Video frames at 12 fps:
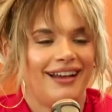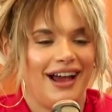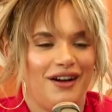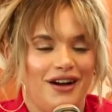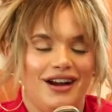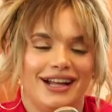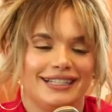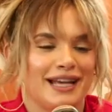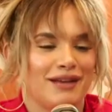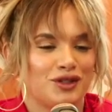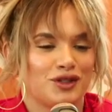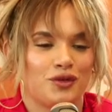All right.
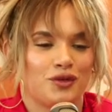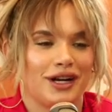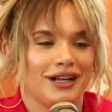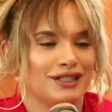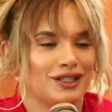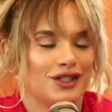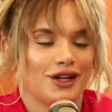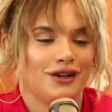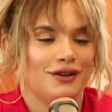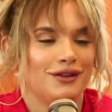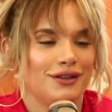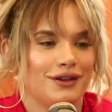Time to twerk and
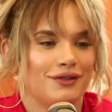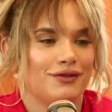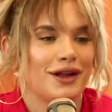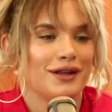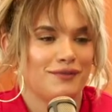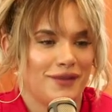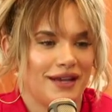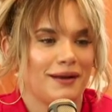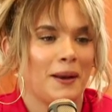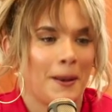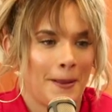show the twerk running it. man.